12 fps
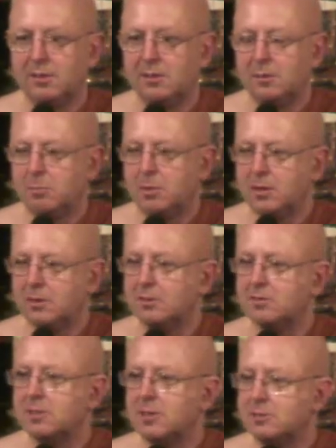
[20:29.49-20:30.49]

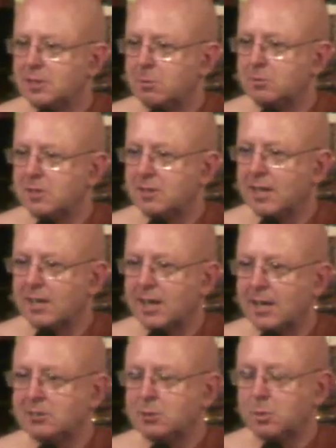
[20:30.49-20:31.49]
Because you know she was in that
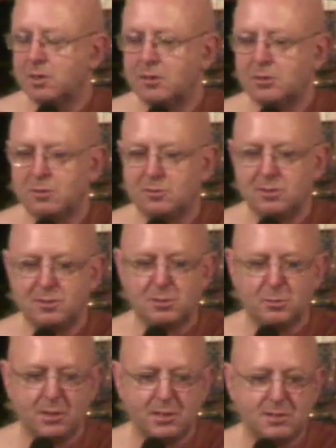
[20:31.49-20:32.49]
catch twenty two
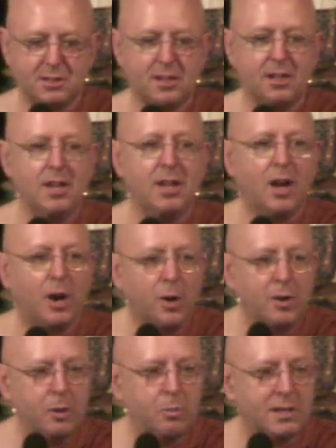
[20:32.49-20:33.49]
situation
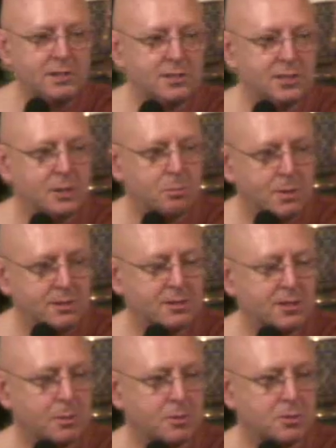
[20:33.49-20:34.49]
only when she admitted
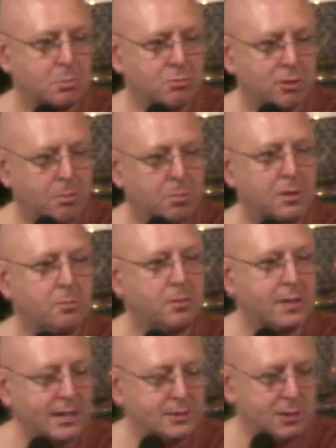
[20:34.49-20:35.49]
there was a problem
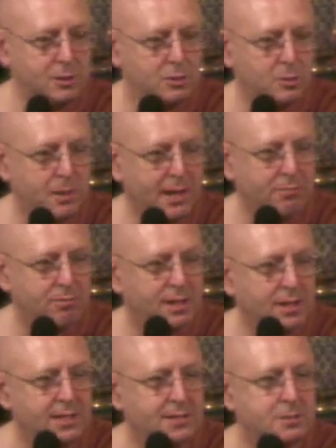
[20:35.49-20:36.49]
that she could get
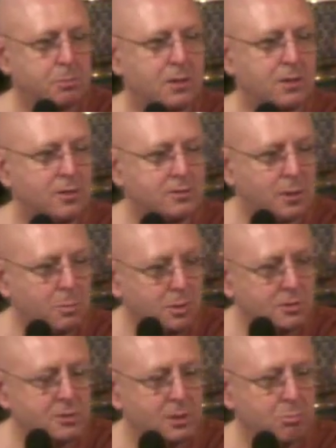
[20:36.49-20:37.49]
released. Because there
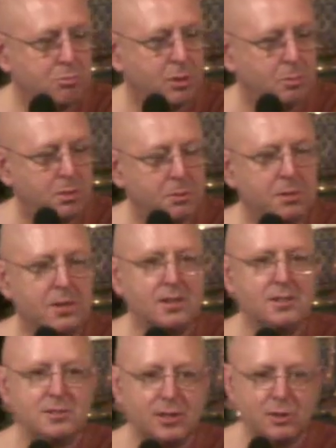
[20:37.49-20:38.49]
wasn't a problem,
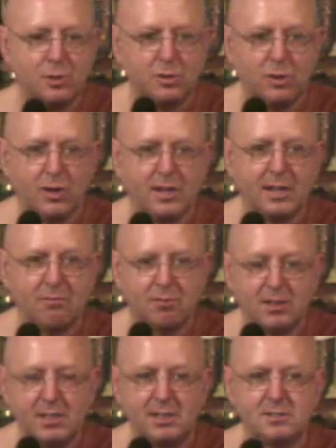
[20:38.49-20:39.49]
she could not get
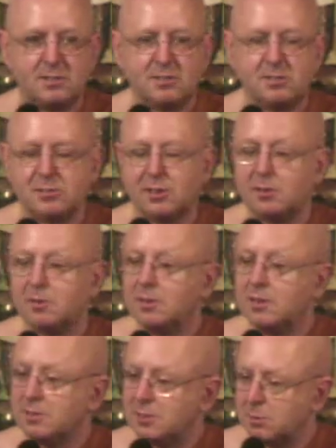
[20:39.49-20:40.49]
released. And so
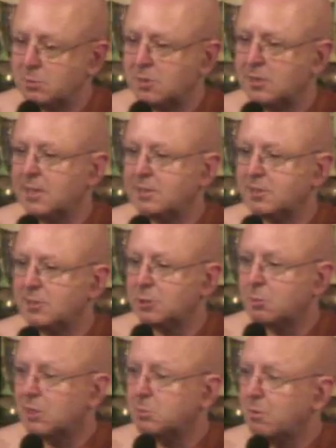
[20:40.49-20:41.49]
she was in that
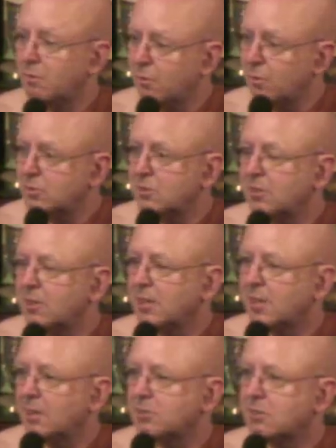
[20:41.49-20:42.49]
situation. But fortunately, the
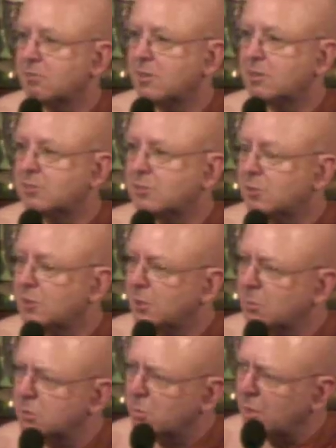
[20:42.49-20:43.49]
counselor understood. And it
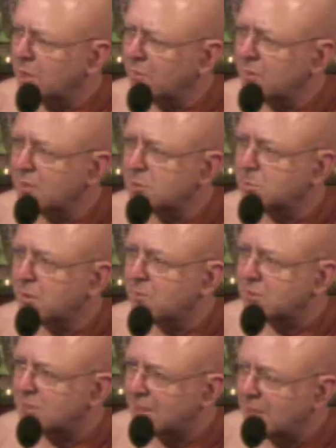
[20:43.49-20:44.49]
was a wonderful experience
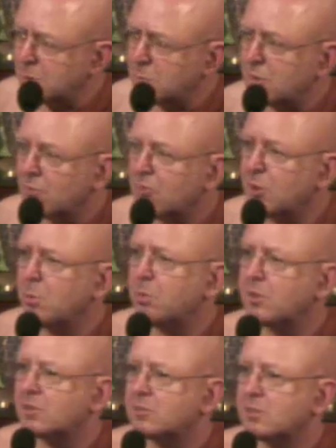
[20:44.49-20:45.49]
to say this was a real
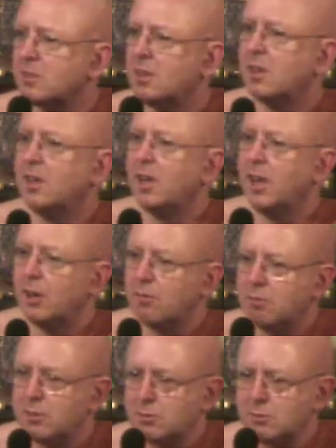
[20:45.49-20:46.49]
person in a
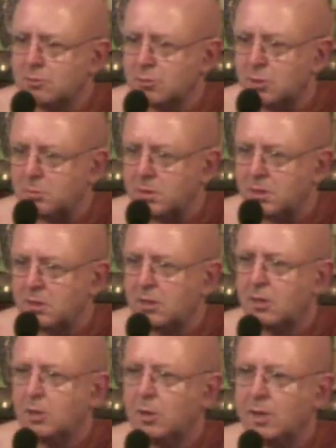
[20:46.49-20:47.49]
real trauma
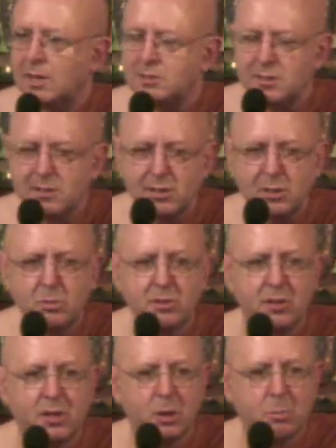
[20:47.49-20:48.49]
who had actually dealt with
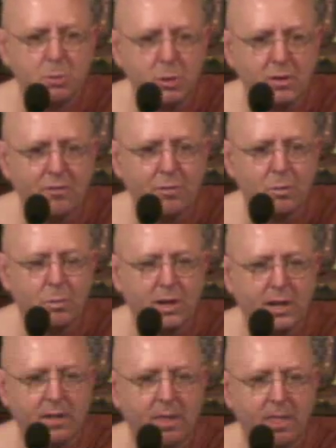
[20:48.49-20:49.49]
it in a beautiful
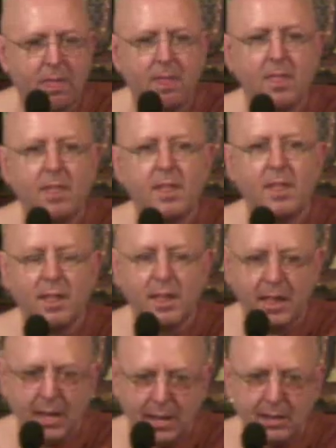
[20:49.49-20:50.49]
way.
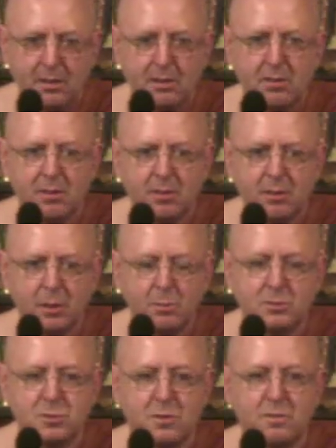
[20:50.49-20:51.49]
And there
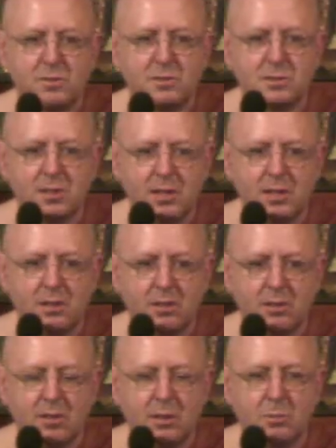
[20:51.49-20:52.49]
was obviously,
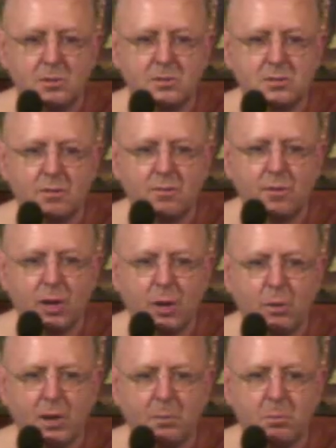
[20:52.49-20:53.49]
there was
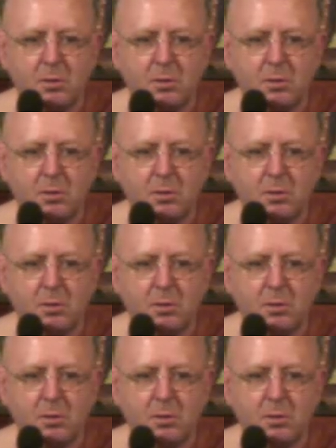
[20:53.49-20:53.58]
follow-up.